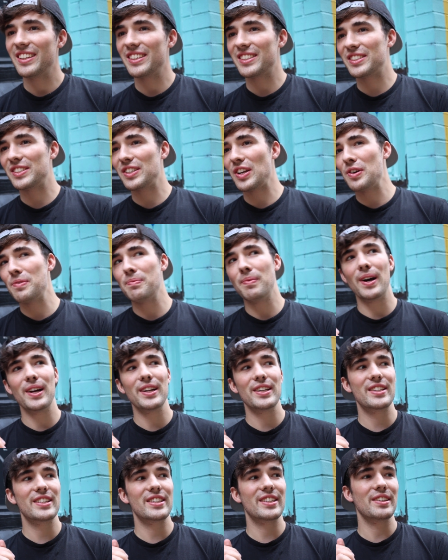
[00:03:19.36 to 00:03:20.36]
so
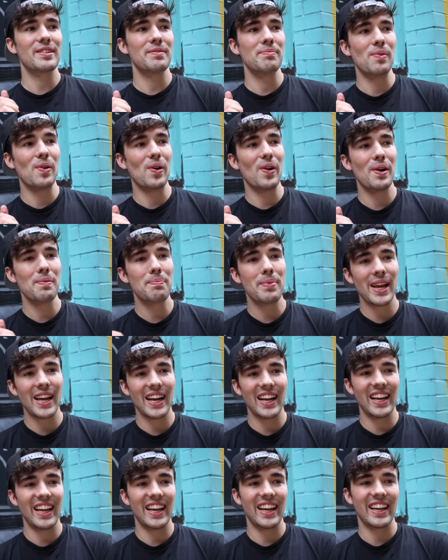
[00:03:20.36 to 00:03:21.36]
much more
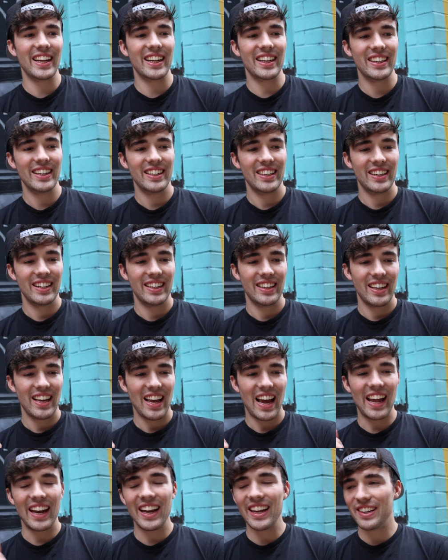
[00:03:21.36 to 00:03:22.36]
appealing
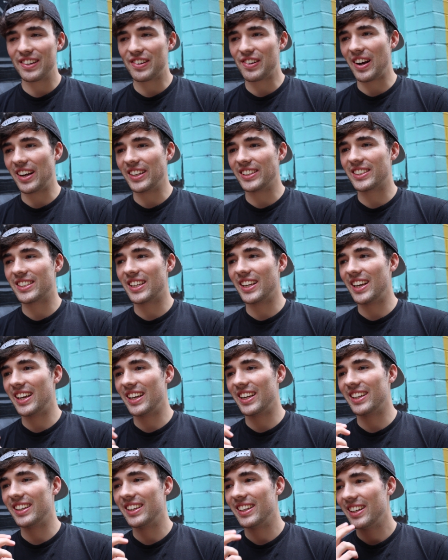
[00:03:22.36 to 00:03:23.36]
and
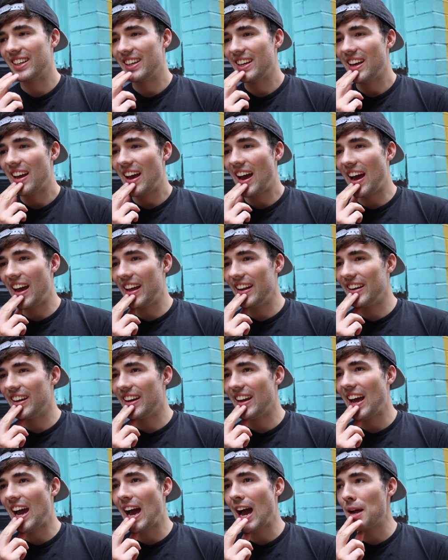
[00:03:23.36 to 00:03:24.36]
interesting
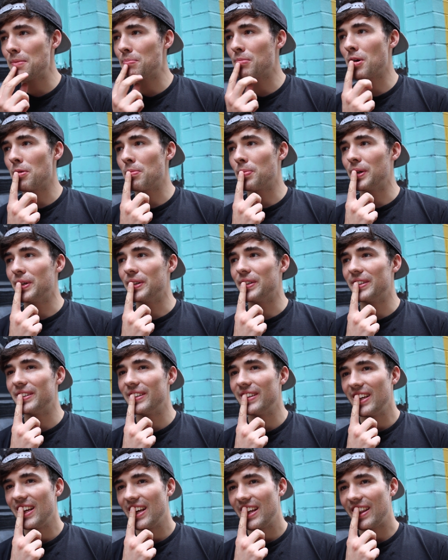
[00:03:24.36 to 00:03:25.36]
and admirable
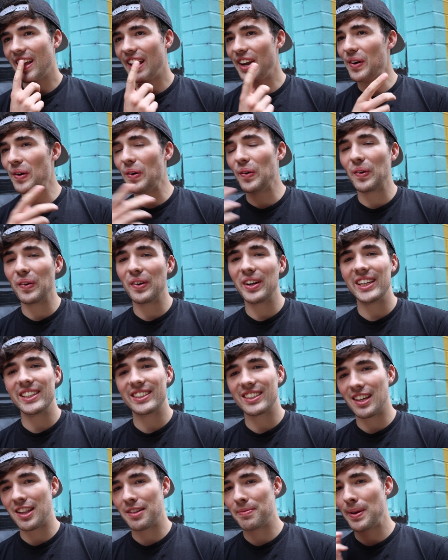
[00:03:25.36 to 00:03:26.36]
than all
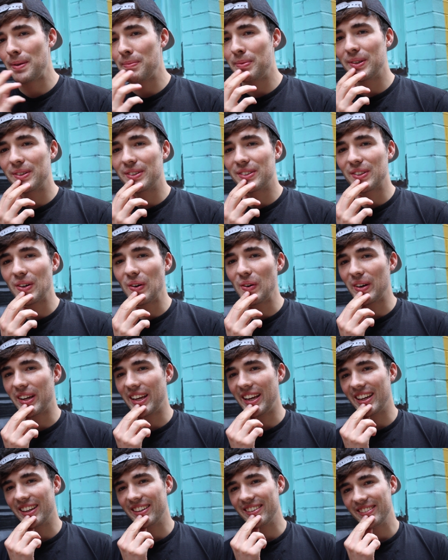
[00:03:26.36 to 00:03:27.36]
these other people
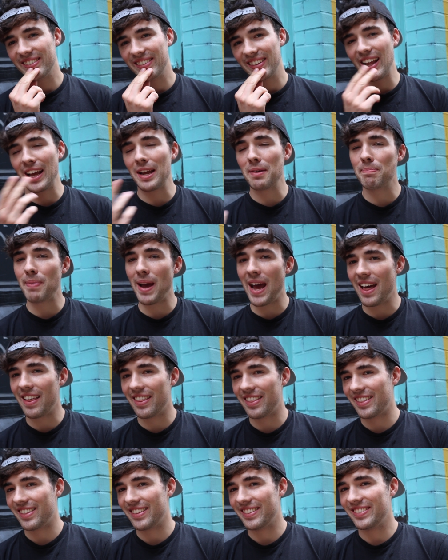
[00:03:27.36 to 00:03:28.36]
talking, like Beth,
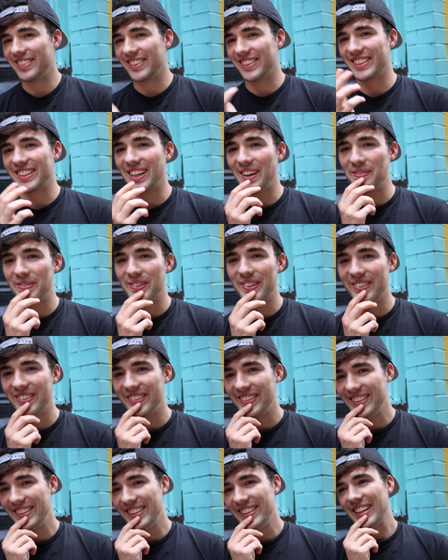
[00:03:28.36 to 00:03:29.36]
for example.
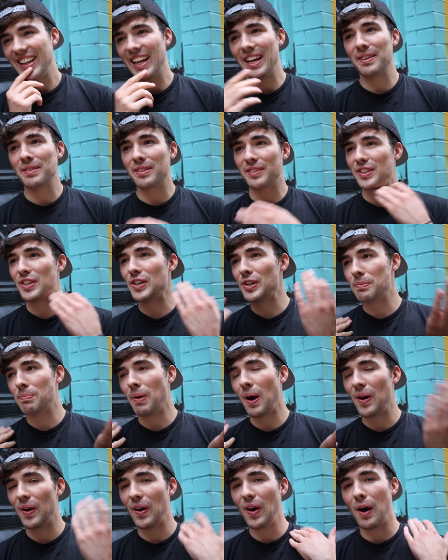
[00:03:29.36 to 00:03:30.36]
They're two
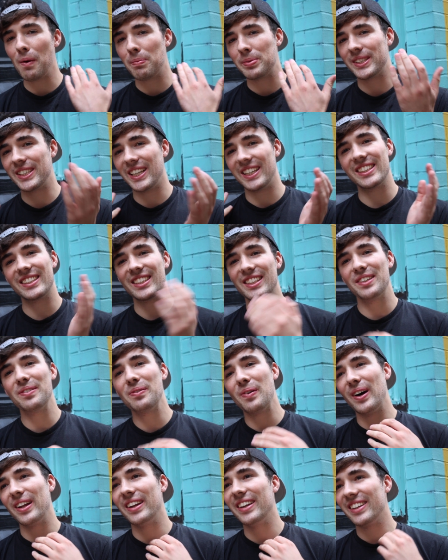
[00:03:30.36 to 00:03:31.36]
polar opposites, and the
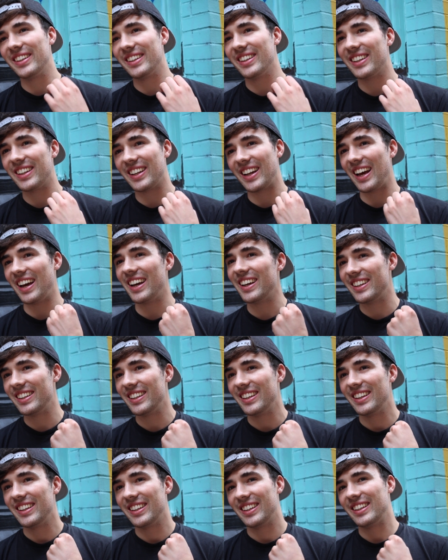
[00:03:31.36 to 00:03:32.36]
one that
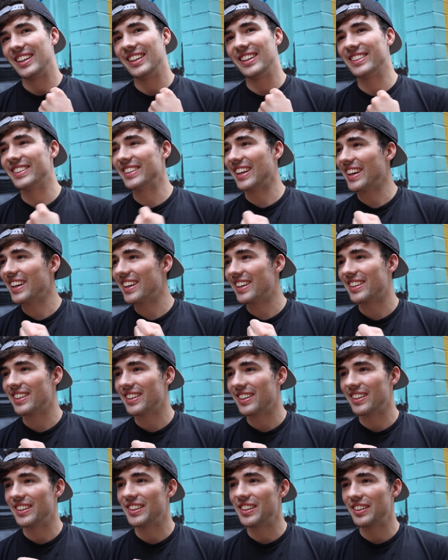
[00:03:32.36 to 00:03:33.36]
is like
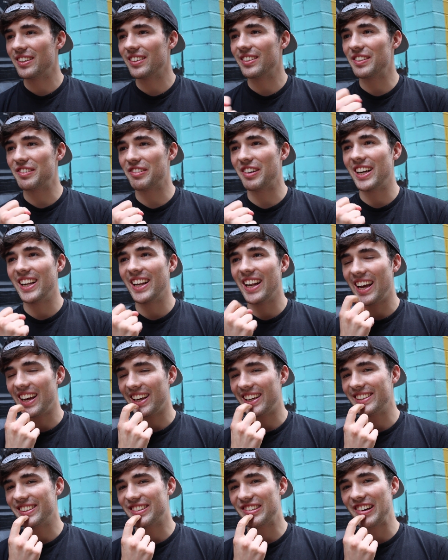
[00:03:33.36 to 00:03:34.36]
you really
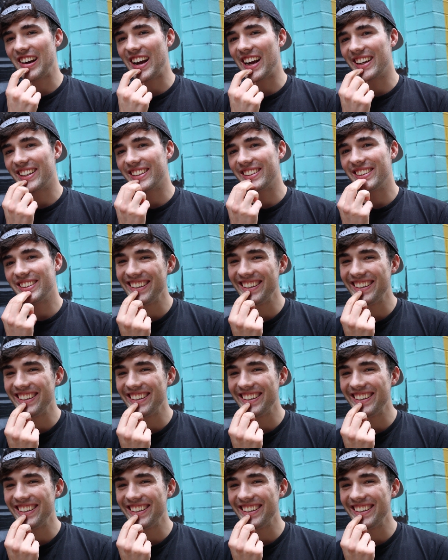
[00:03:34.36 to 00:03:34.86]
like is Greg.